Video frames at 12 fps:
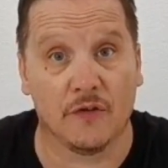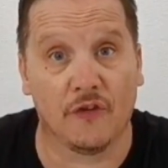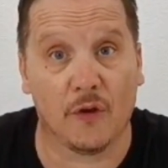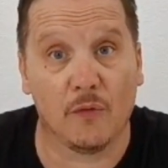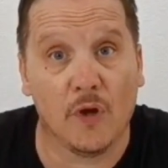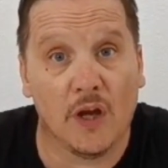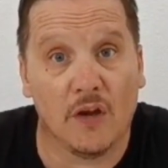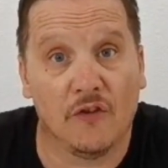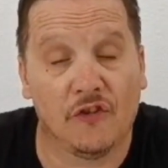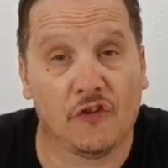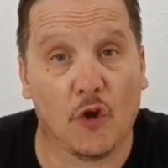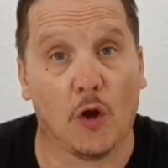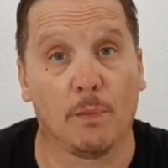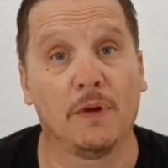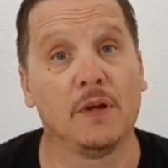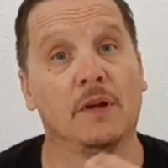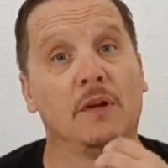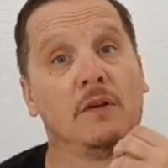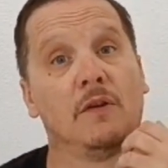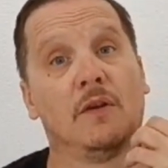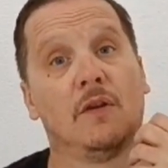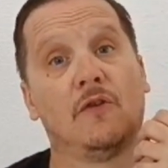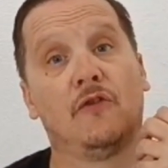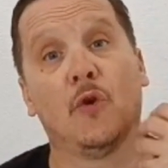So stop
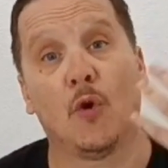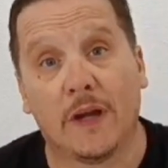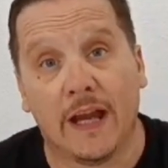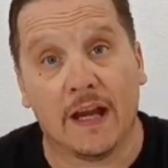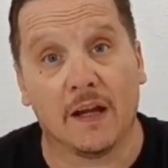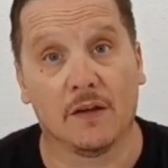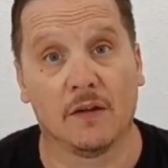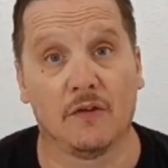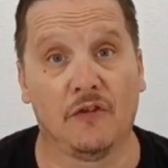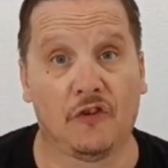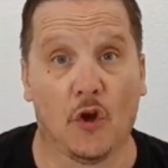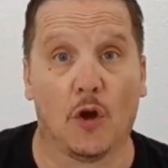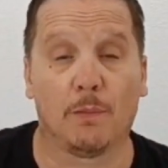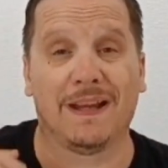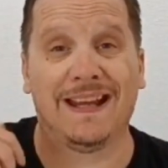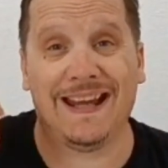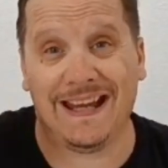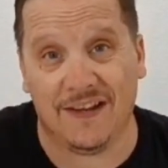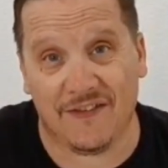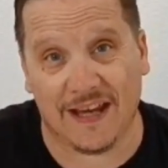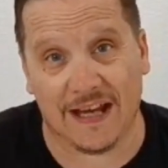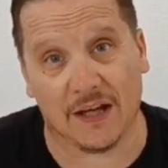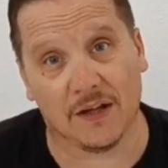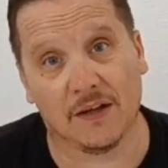talking, stop
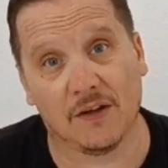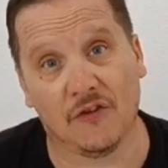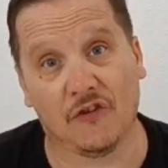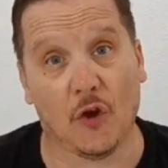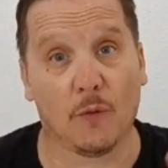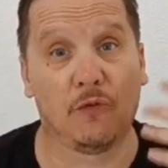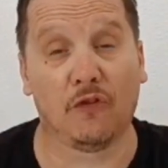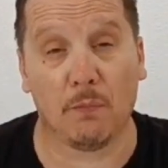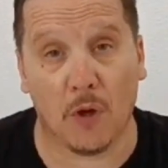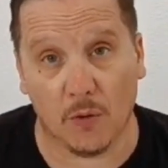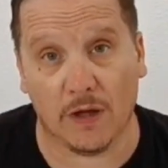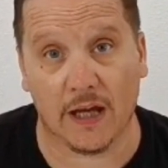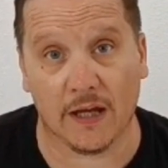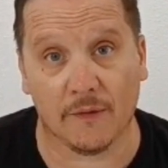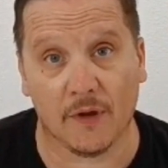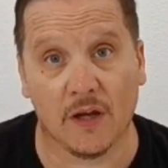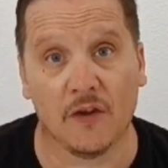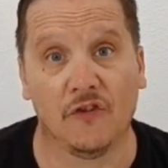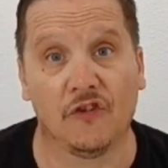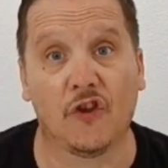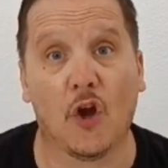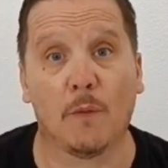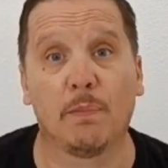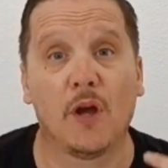eating, stop smoking,
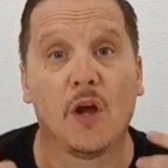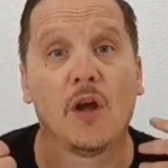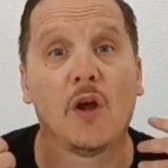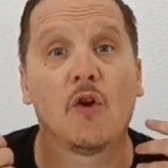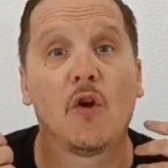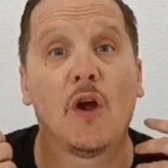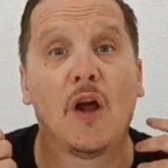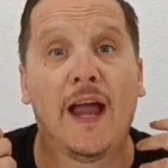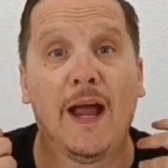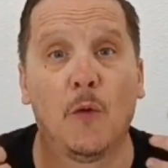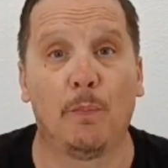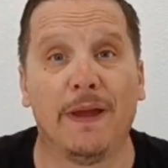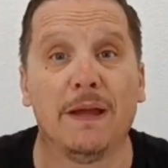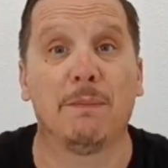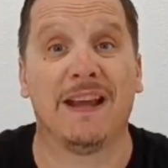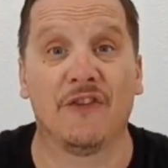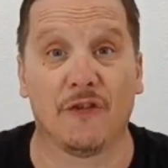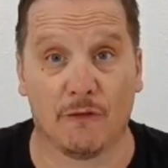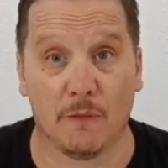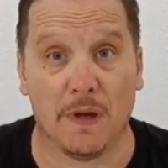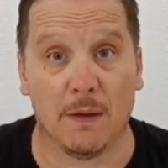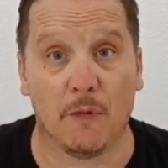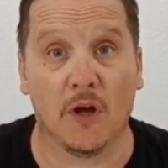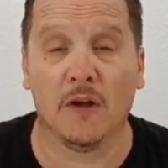stop helping me to
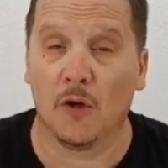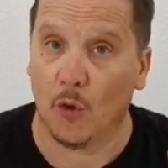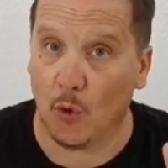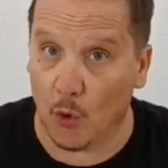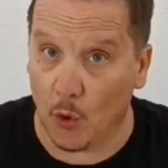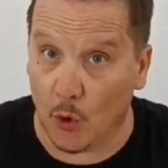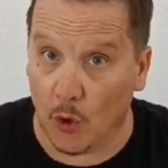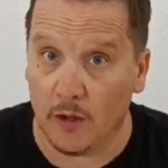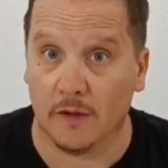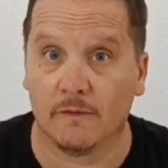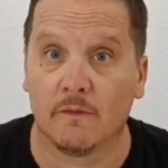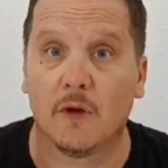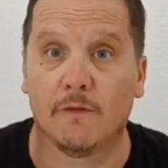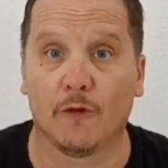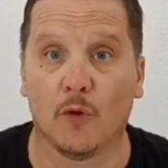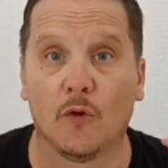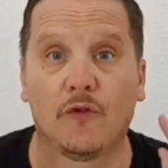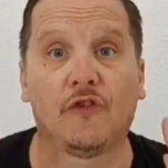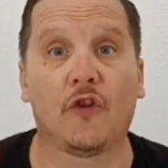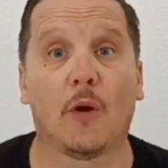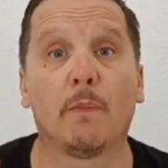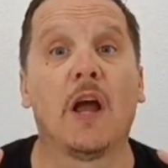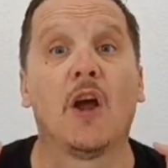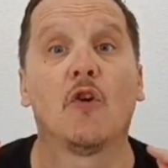remember, or, of course,
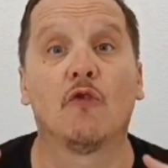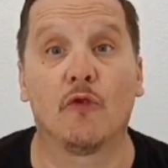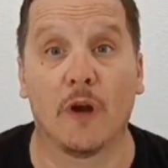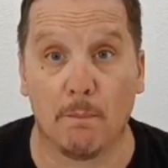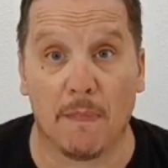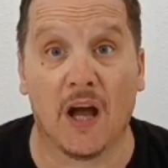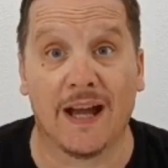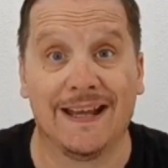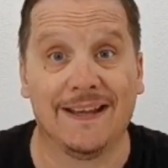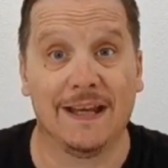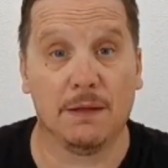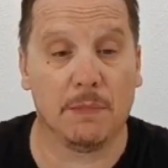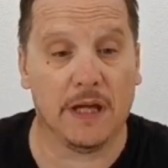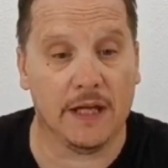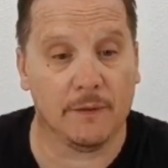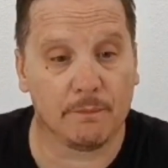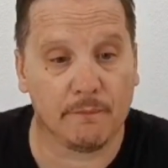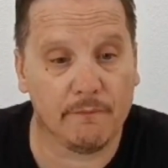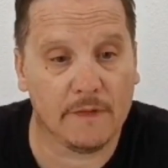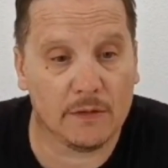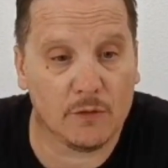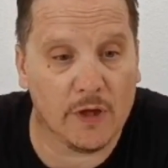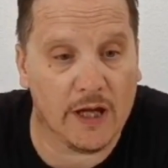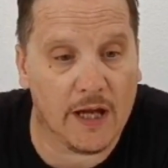stop reminding me.
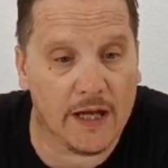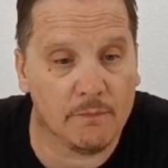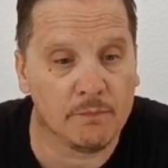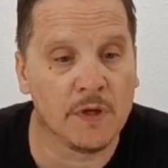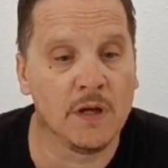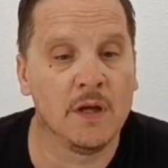Okay.